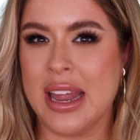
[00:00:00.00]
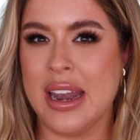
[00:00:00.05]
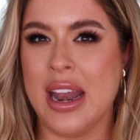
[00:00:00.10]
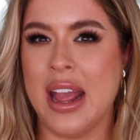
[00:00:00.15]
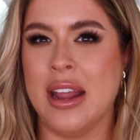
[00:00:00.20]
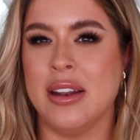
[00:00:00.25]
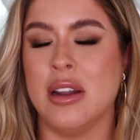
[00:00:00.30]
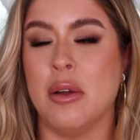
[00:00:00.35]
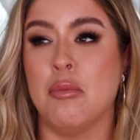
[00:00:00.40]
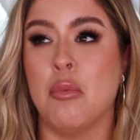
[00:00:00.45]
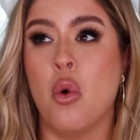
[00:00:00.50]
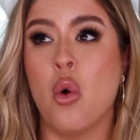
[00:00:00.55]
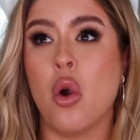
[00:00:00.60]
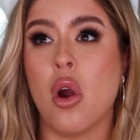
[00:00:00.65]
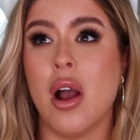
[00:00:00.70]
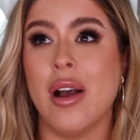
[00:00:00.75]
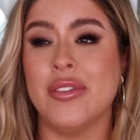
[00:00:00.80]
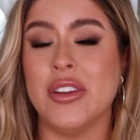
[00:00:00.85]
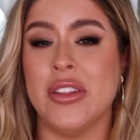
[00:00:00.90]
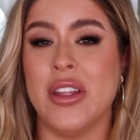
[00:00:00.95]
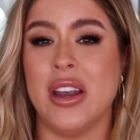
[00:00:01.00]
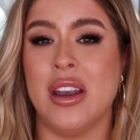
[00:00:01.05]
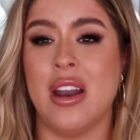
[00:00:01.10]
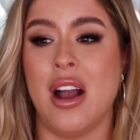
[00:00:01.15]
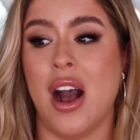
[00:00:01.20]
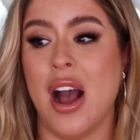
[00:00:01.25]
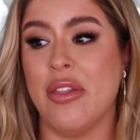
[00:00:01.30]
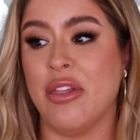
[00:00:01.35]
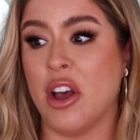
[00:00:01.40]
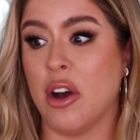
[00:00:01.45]
And more often than
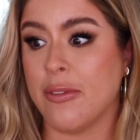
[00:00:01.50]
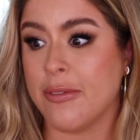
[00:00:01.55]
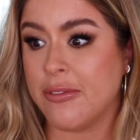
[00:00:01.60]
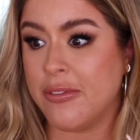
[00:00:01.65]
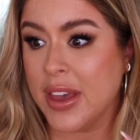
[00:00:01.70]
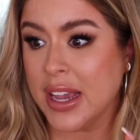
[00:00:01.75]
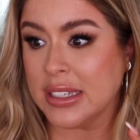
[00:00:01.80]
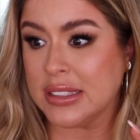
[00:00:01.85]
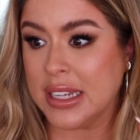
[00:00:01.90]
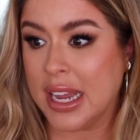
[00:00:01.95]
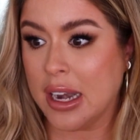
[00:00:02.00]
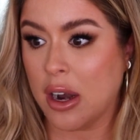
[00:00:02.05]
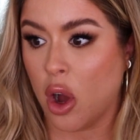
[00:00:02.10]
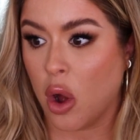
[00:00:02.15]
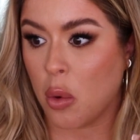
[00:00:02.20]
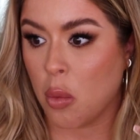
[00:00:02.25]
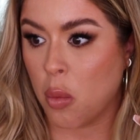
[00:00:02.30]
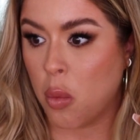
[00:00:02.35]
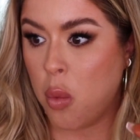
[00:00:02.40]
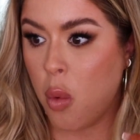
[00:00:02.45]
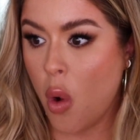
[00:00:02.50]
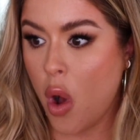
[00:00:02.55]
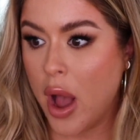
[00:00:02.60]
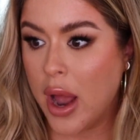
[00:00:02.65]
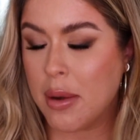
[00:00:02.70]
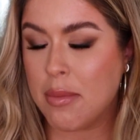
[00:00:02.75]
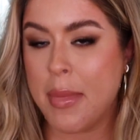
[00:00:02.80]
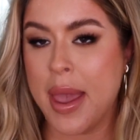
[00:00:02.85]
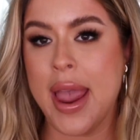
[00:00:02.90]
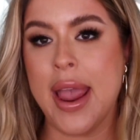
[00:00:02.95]
not, they'll fixate on
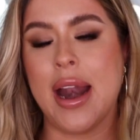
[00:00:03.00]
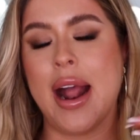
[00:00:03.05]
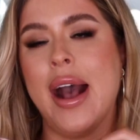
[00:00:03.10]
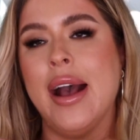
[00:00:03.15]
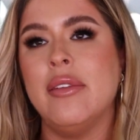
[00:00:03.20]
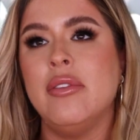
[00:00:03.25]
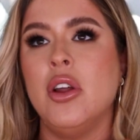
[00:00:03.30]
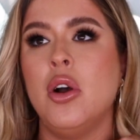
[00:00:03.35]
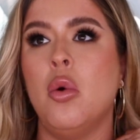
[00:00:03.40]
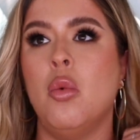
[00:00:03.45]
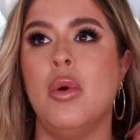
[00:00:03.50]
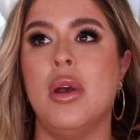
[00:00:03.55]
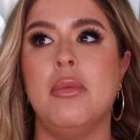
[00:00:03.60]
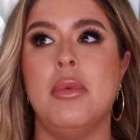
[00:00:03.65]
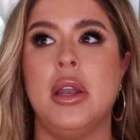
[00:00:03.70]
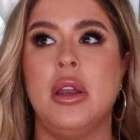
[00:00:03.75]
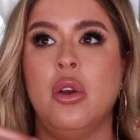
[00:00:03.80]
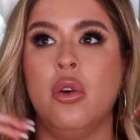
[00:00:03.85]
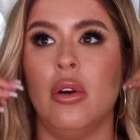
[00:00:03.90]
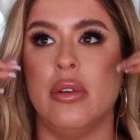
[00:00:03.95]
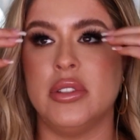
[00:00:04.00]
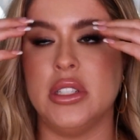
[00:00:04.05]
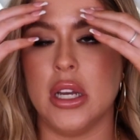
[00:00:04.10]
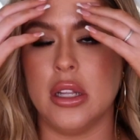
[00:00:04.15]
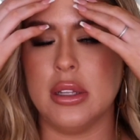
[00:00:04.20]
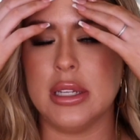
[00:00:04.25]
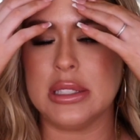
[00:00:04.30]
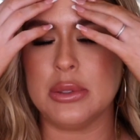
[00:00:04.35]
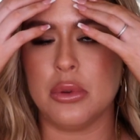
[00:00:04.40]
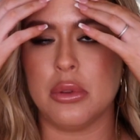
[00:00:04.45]
one man. I know women who have
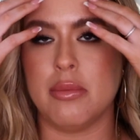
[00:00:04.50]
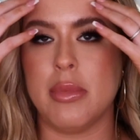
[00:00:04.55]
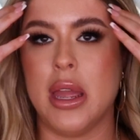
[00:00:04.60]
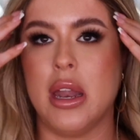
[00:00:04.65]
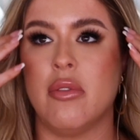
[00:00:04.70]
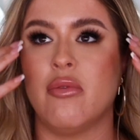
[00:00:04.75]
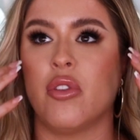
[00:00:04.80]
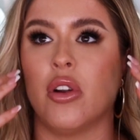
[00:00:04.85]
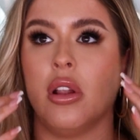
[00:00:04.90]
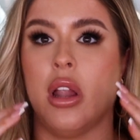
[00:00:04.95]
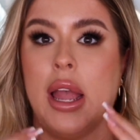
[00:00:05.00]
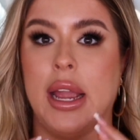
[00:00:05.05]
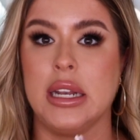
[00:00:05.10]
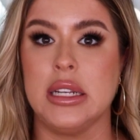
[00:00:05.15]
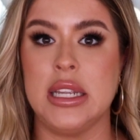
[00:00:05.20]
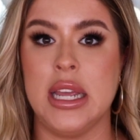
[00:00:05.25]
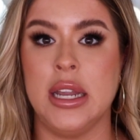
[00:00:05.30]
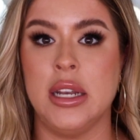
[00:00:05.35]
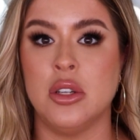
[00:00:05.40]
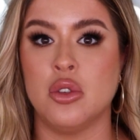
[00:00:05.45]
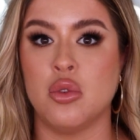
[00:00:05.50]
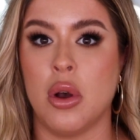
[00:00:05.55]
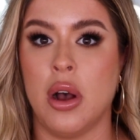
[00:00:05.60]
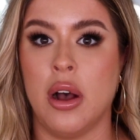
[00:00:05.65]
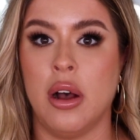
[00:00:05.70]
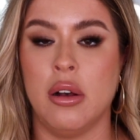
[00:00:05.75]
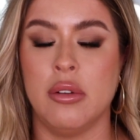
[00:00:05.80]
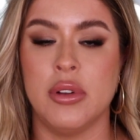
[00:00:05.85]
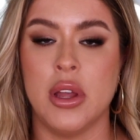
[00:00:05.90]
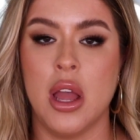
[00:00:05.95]
done this with men for like 10,
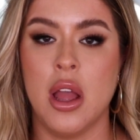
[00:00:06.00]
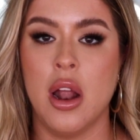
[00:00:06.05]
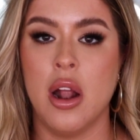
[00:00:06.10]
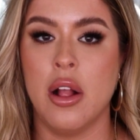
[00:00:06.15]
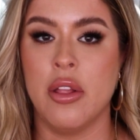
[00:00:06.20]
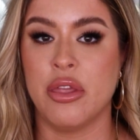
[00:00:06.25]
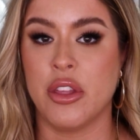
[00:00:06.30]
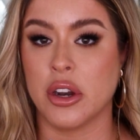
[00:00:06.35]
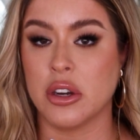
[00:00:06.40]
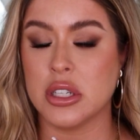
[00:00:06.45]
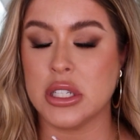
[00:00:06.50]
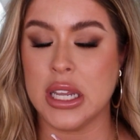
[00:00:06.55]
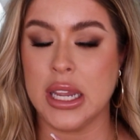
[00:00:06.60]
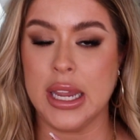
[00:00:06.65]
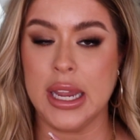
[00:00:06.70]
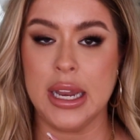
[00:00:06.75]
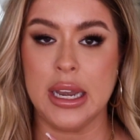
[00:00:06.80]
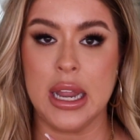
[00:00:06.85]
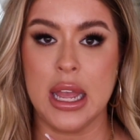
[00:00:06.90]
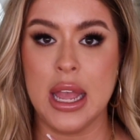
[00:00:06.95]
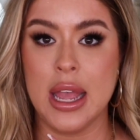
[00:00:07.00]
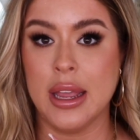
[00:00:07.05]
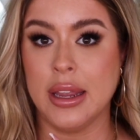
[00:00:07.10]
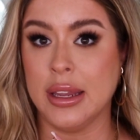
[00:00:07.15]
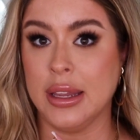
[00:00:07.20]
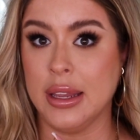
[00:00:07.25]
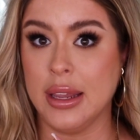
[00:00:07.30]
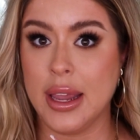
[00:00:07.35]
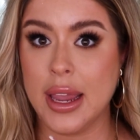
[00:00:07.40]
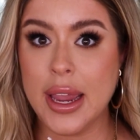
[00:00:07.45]
12, 13
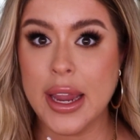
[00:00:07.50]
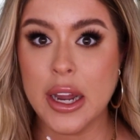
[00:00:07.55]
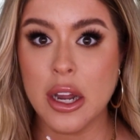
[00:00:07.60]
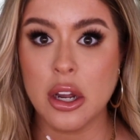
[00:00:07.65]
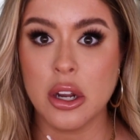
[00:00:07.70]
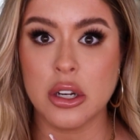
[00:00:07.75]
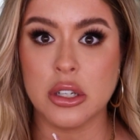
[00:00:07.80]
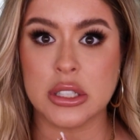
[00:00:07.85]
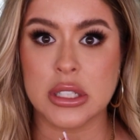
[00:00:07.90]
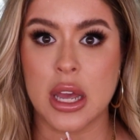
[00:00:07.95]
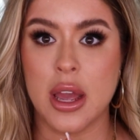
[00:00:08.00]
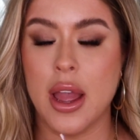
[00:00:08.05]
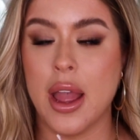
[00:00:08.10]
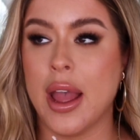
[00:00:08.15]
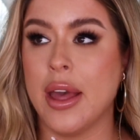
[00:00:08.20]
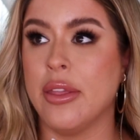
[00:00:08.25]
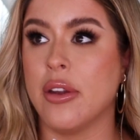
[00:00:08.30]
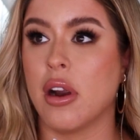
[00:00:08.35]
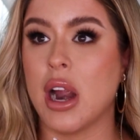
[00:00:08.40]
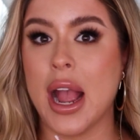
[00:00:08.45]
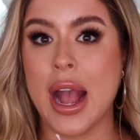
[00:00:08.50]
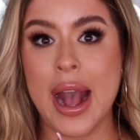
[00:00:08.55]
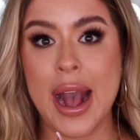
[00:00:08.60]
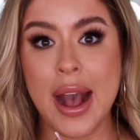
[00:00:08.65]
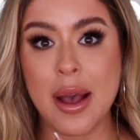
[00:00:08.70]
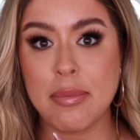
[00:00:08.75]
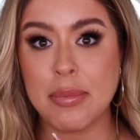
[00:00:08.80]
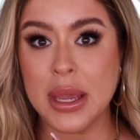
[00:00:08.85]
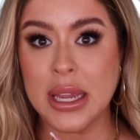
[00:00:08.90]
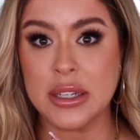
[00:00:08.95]
years, and they're
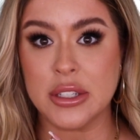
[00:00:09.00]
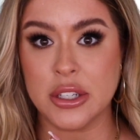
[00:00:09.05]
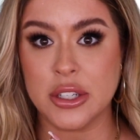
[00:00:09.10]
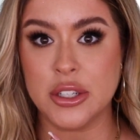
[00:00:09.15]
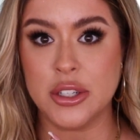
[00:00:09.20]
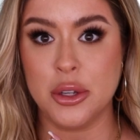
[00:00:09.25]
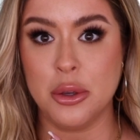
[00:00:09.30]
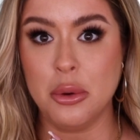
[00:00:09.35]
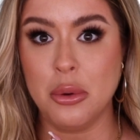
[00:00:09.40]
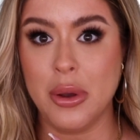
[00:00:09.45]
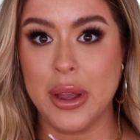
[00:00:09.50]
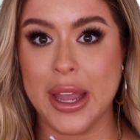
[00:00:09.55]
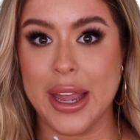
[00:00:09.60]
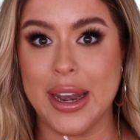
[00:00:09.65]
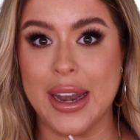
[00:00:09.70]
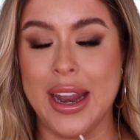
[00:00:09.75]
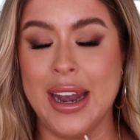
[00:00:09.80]
happy to do it.